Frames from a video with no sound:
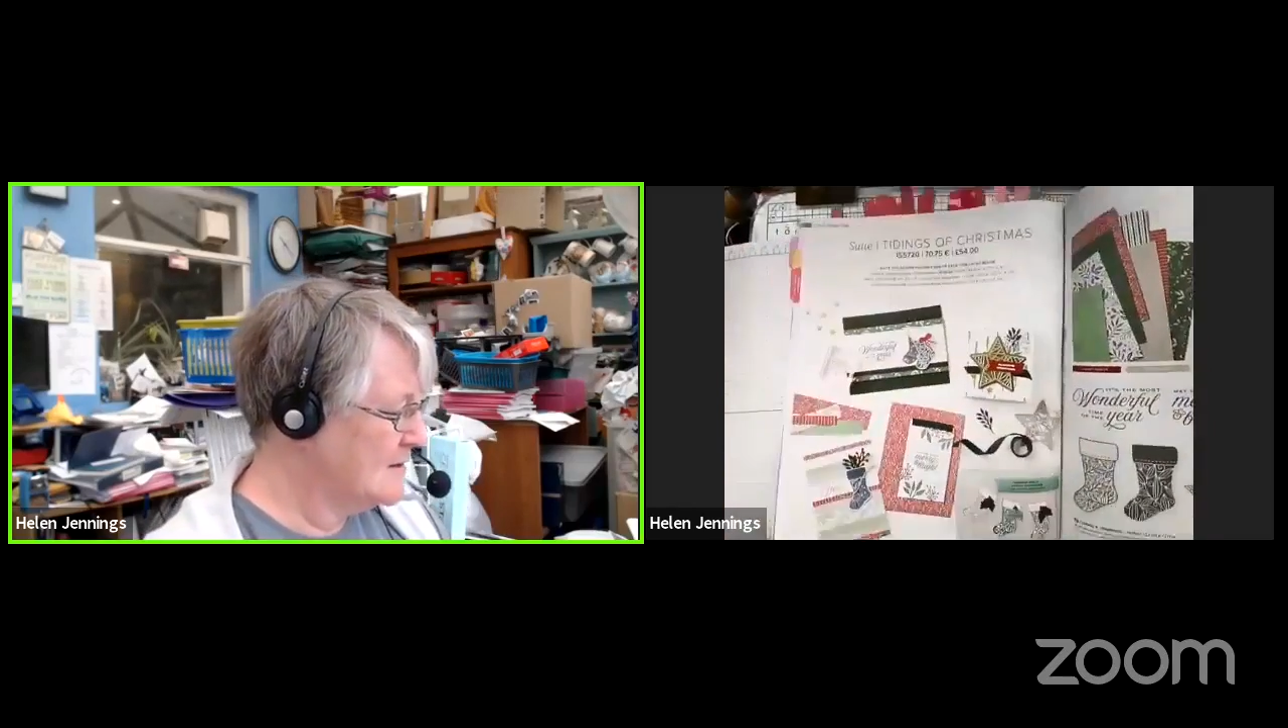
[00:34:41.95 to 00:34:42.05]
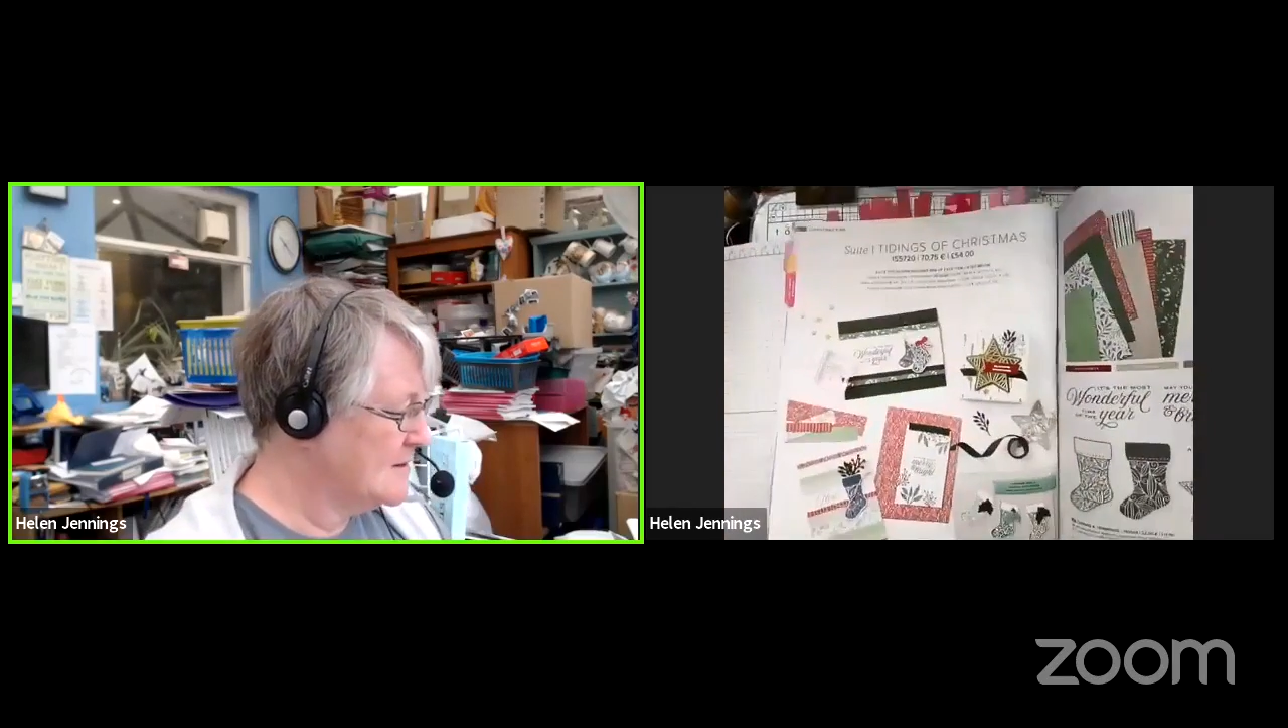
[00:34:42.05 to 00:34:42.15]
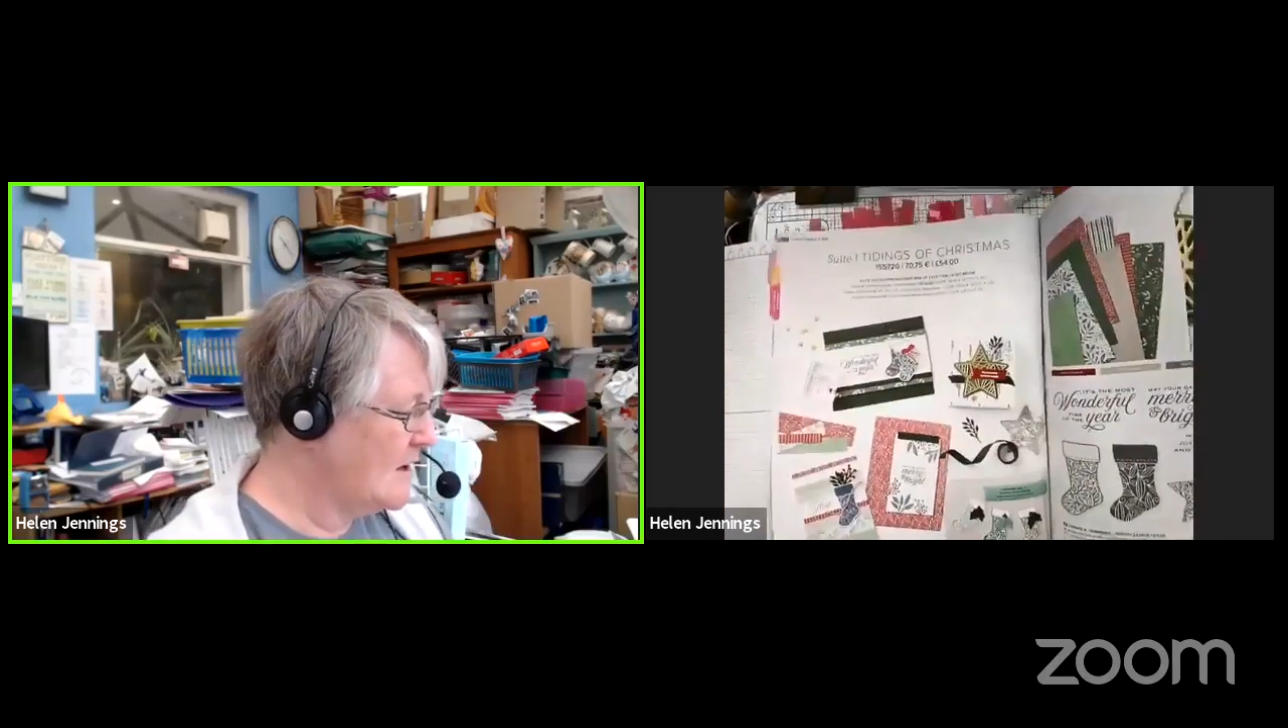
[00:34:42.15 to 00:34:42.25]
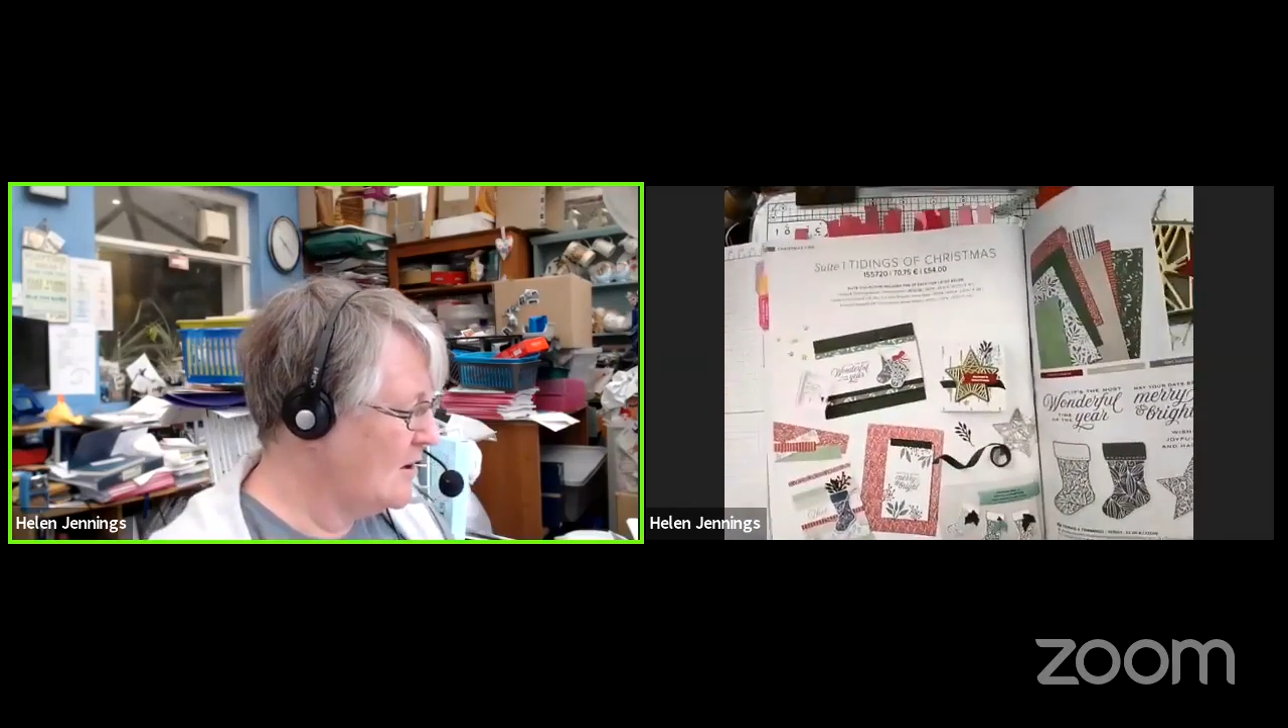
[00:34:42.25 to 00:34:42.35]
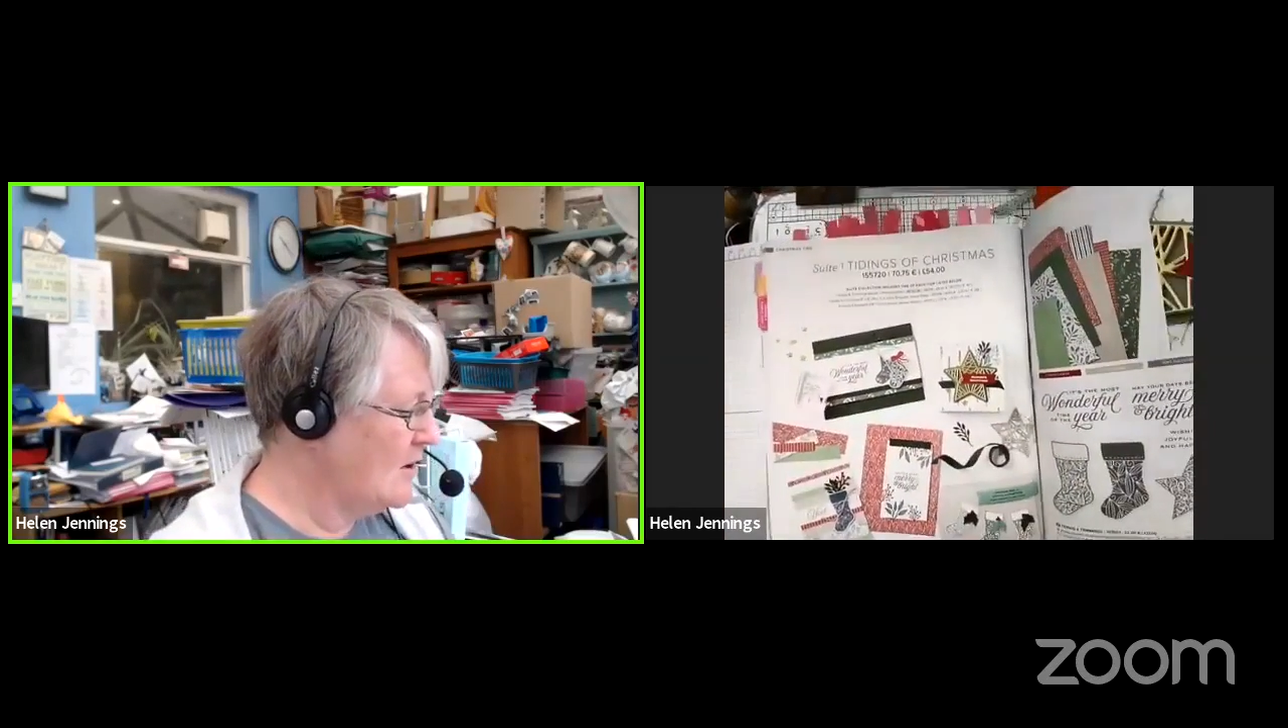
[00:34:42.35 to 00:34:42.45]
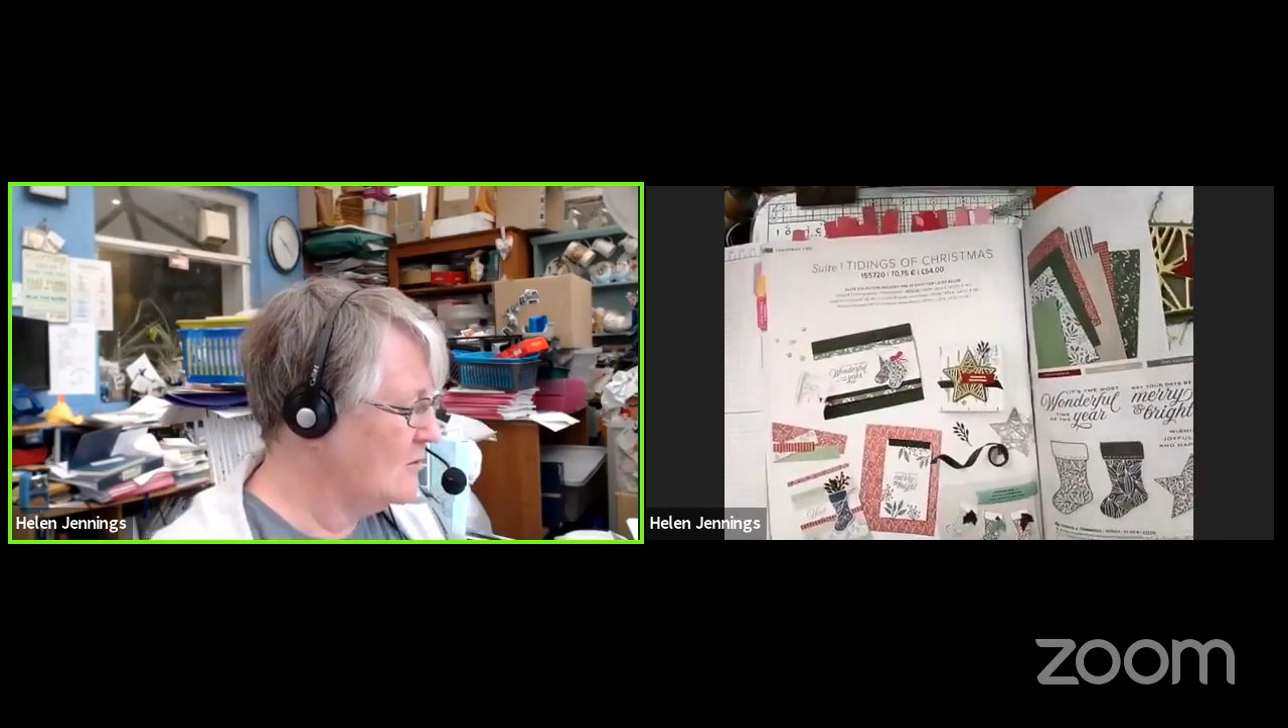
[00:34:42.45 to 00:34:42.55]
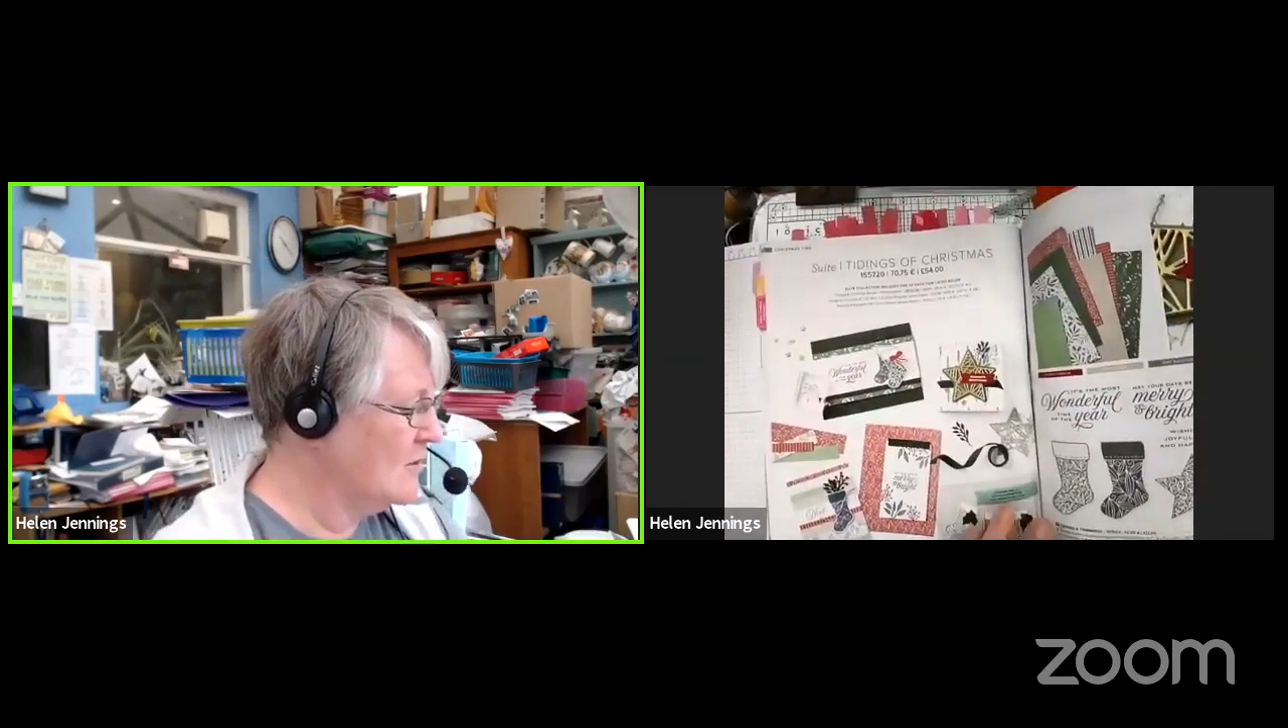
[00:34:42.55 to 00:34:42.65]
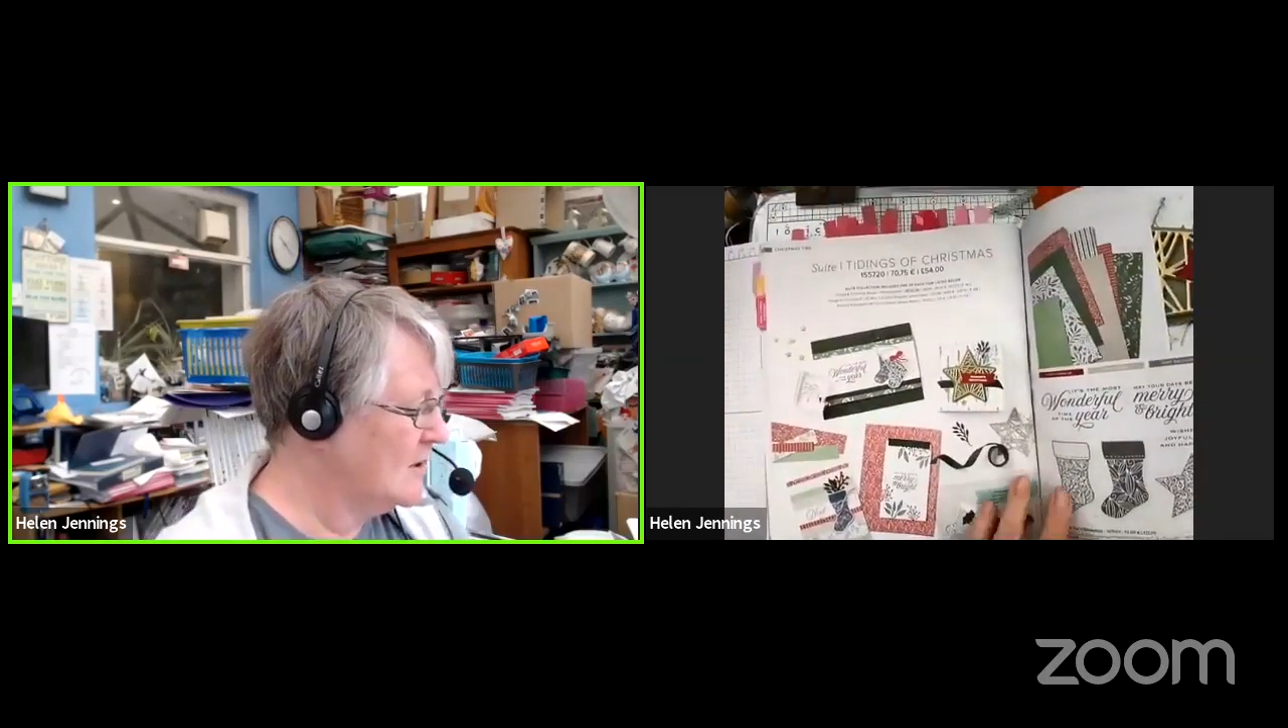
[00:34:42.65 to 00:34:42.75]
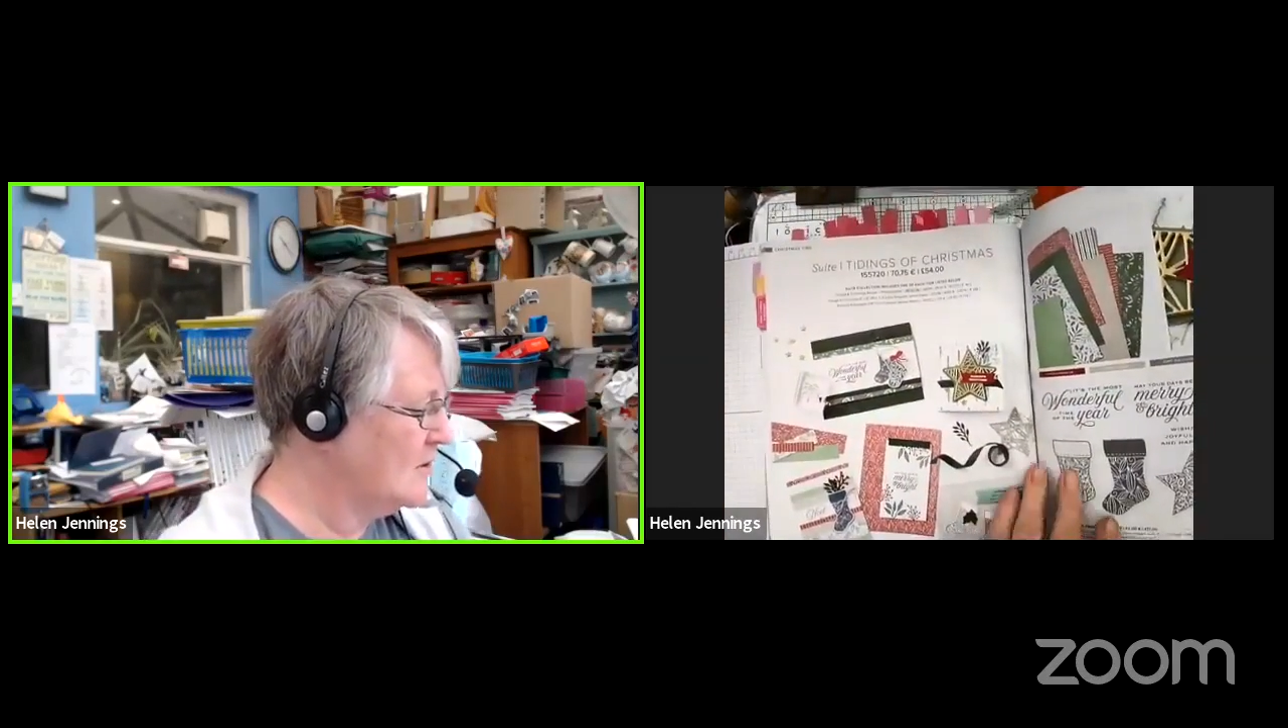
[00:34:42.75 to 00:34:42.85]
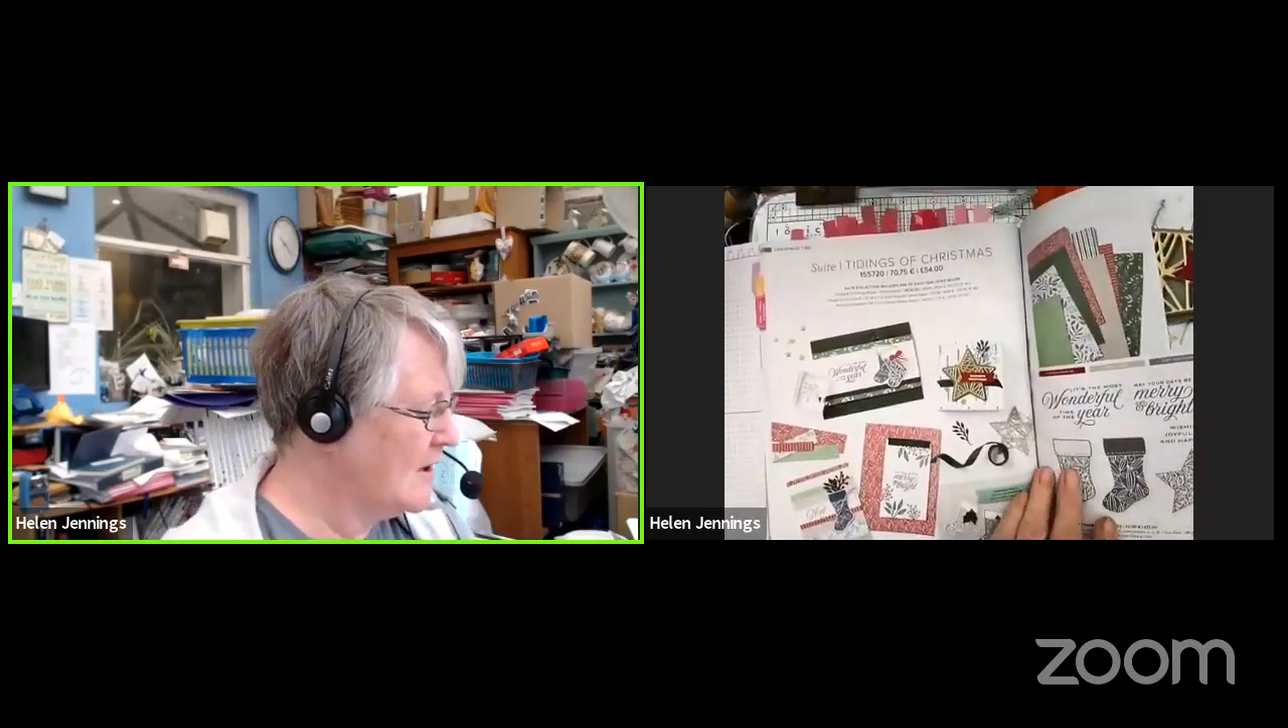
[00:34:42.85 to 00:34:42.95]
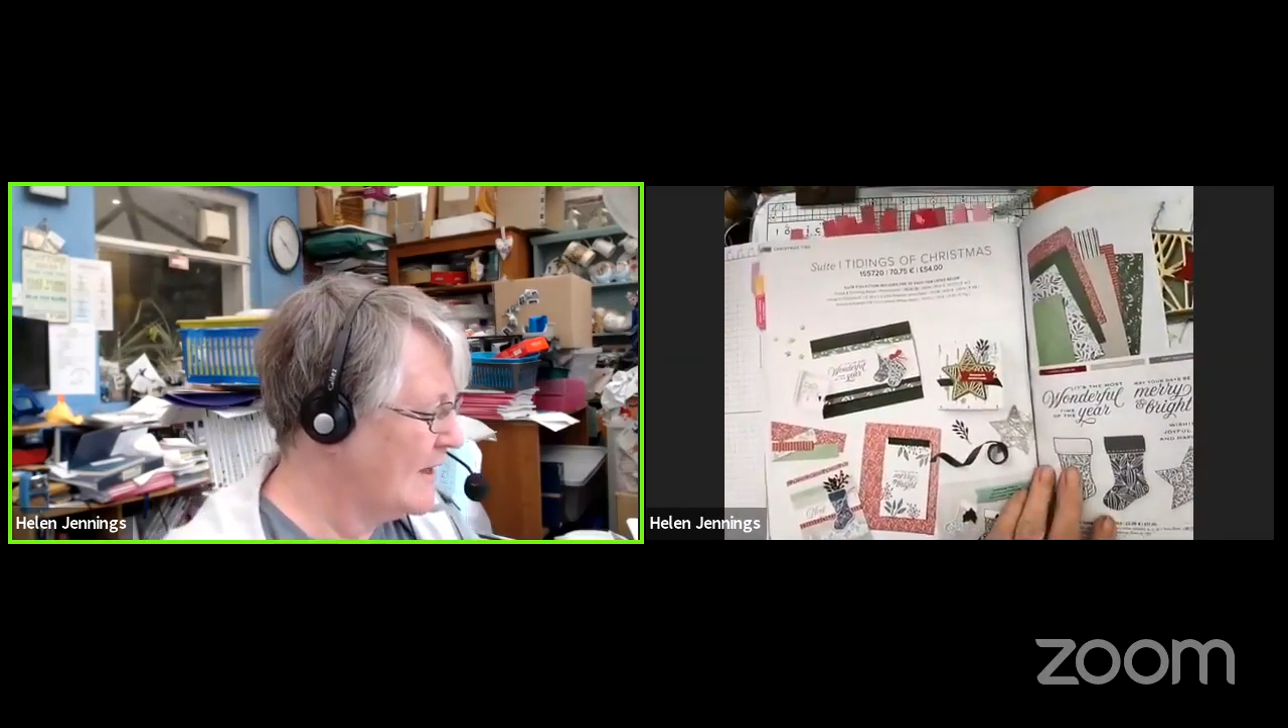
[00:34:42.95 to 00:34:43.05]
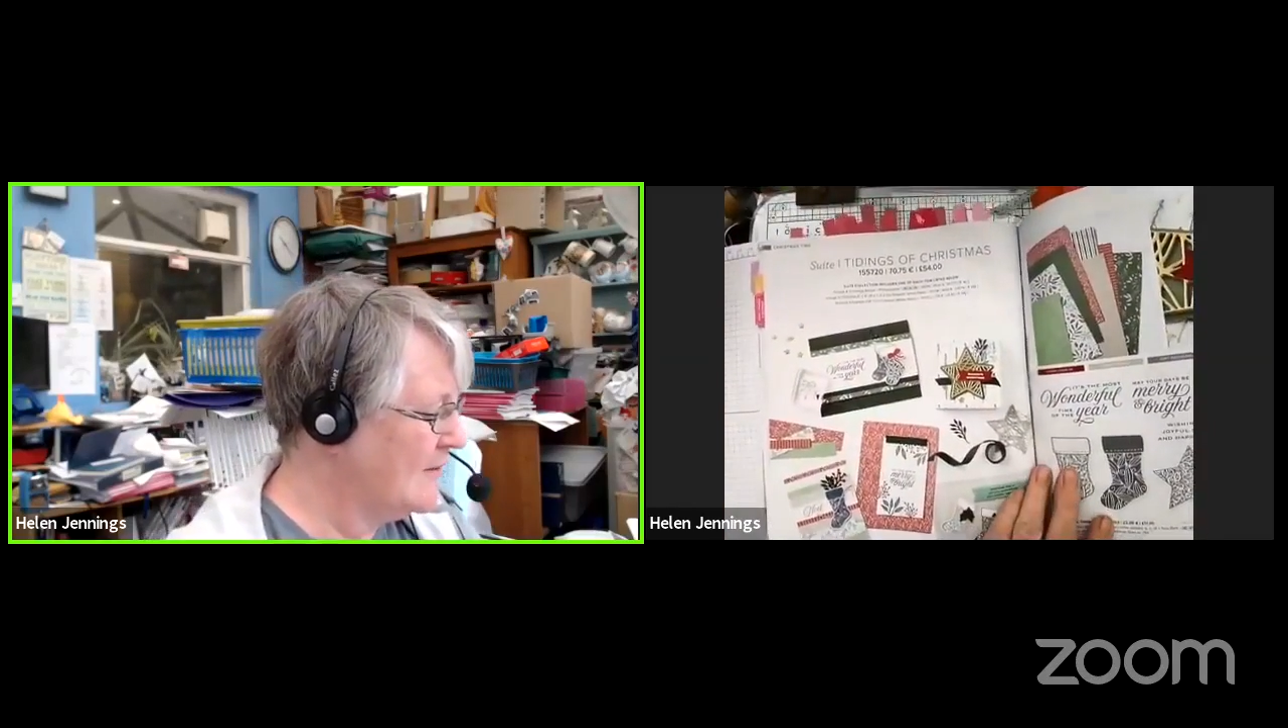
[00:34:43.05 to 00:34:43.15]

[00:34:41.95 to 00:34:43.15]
So you get